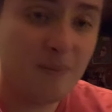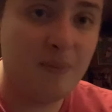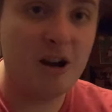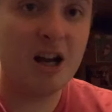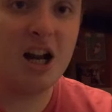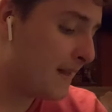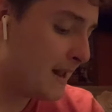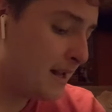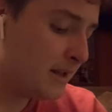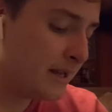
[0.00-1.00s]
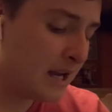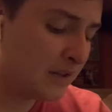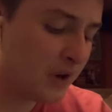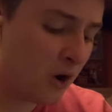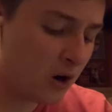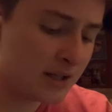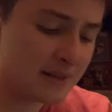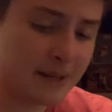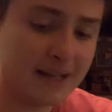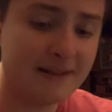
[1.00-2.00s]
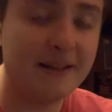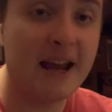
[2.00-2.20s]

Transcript: But yeah, the art is amazing.